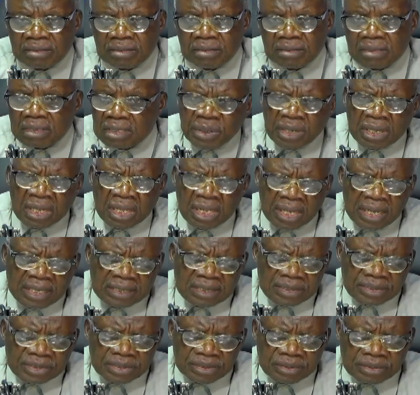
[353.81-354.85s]
Yamina
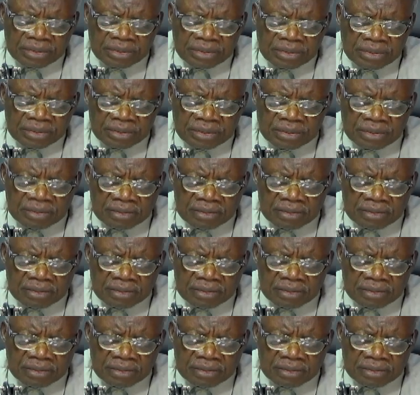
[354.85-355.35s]
Casacro.